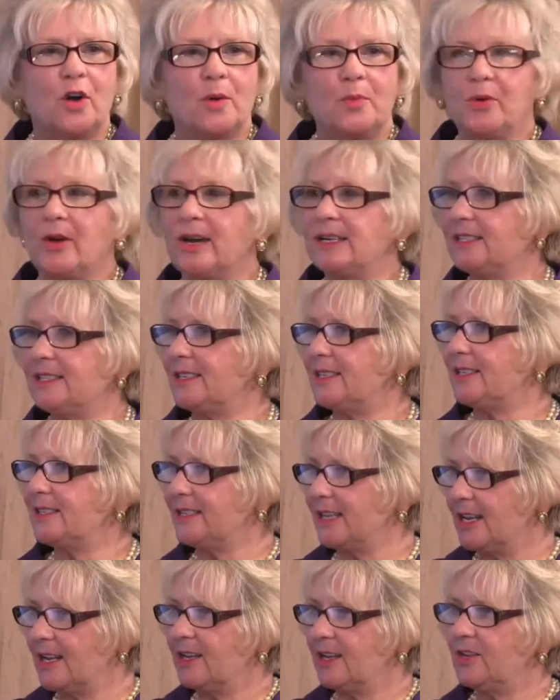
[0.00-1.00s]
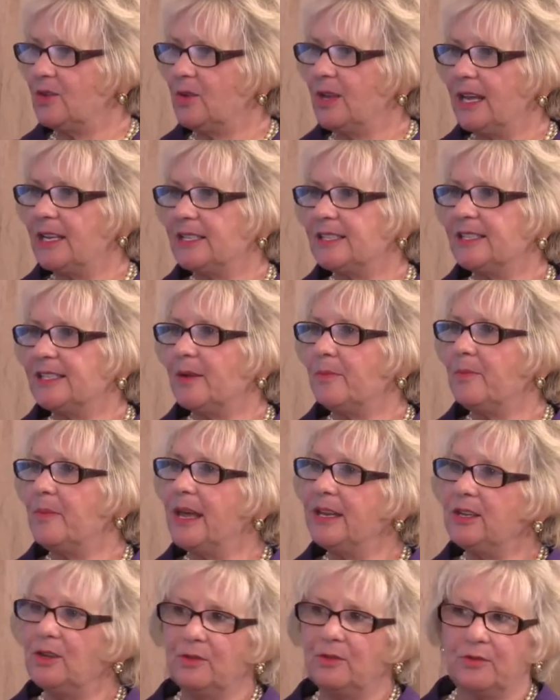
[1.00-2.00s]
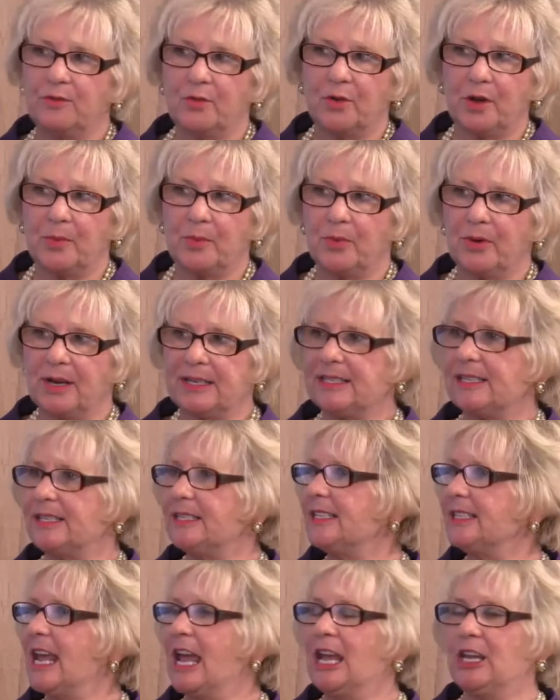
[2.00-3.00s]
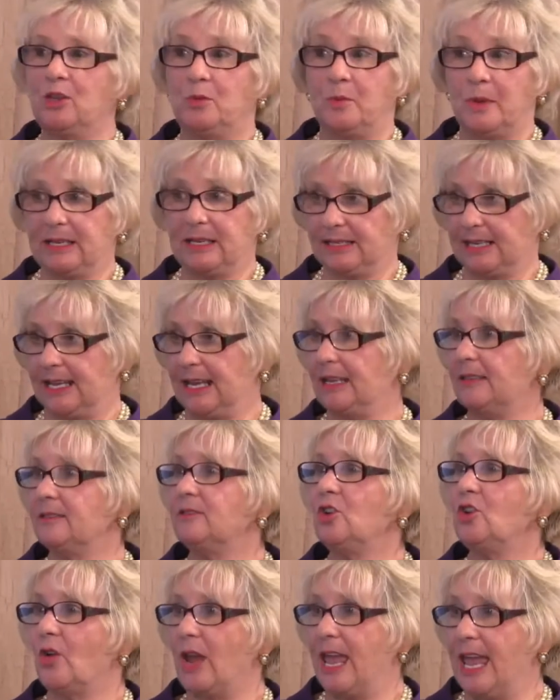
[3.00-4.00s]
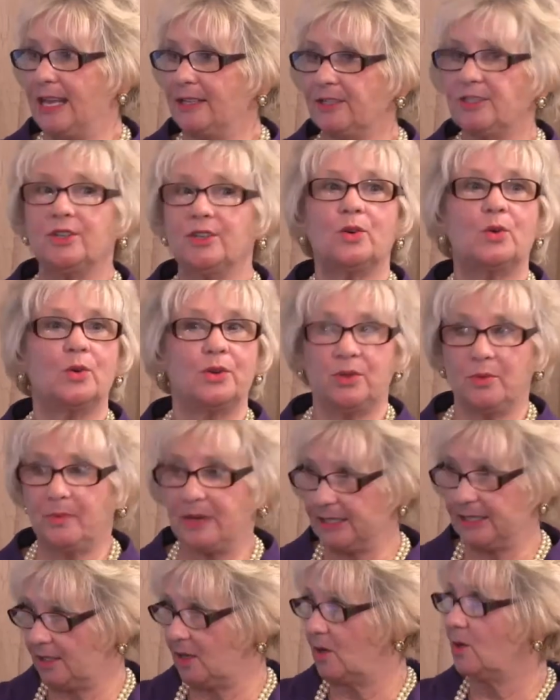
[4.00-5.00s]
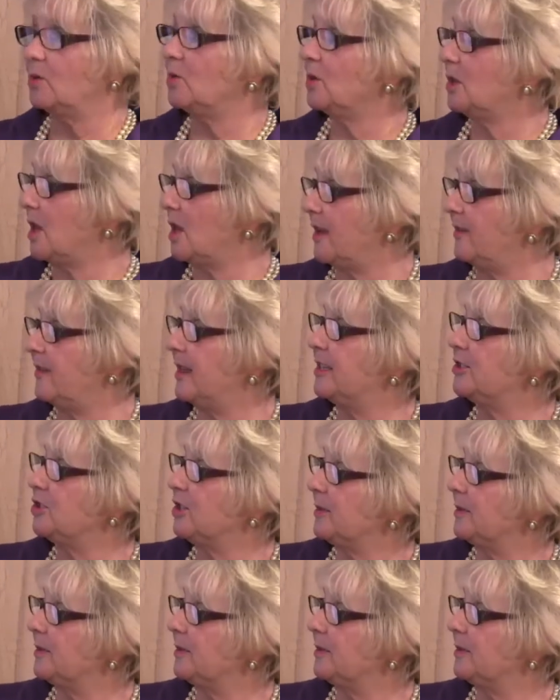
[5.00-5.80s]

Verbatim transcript: presses, you get a sub menu, four presses, you best get your answer or you best go to a live agent.